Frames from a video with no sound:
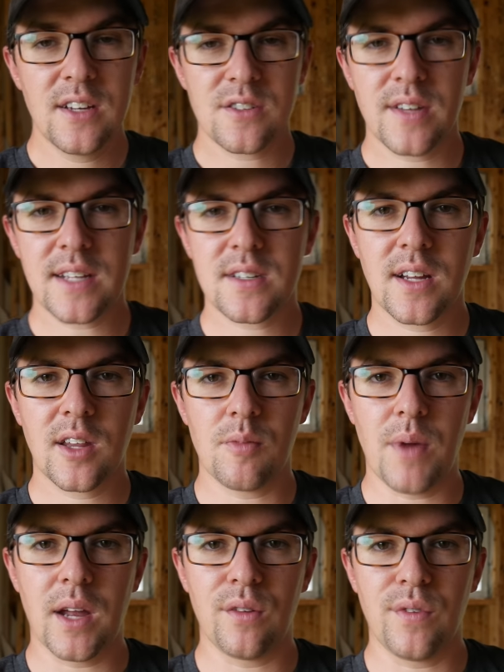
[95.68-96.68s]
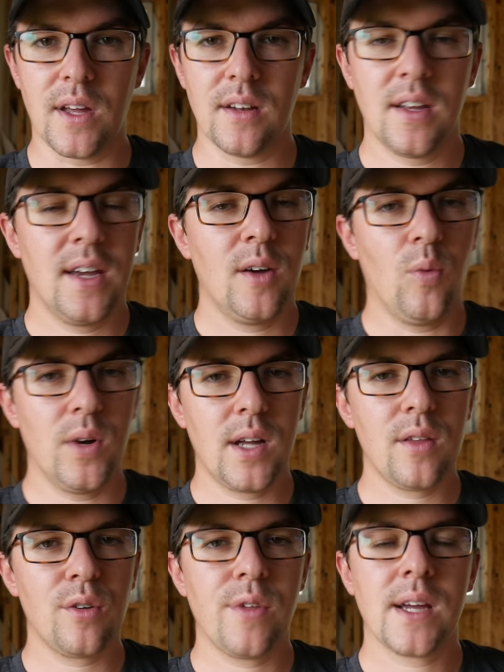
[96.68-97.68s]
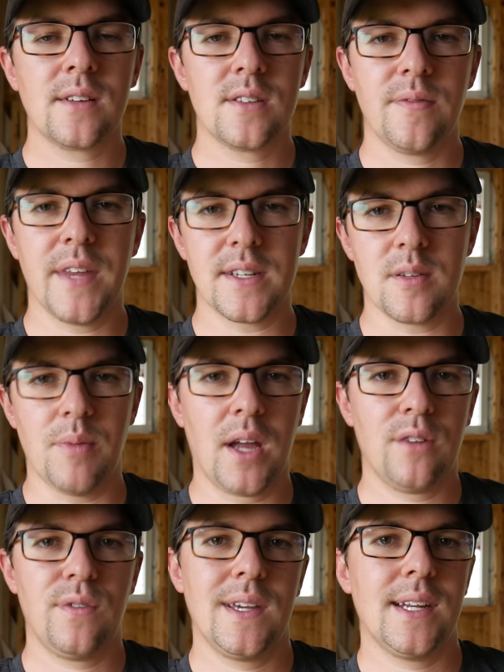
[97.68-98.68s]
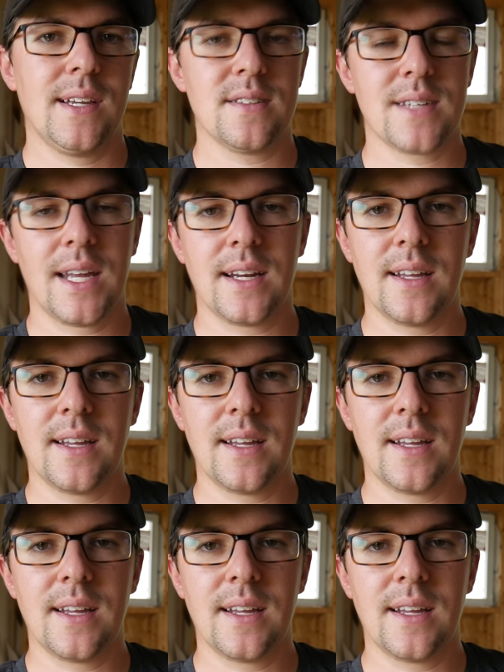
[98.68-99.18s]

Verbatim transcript: so that's another benefit. One other thing that's a benefit is that it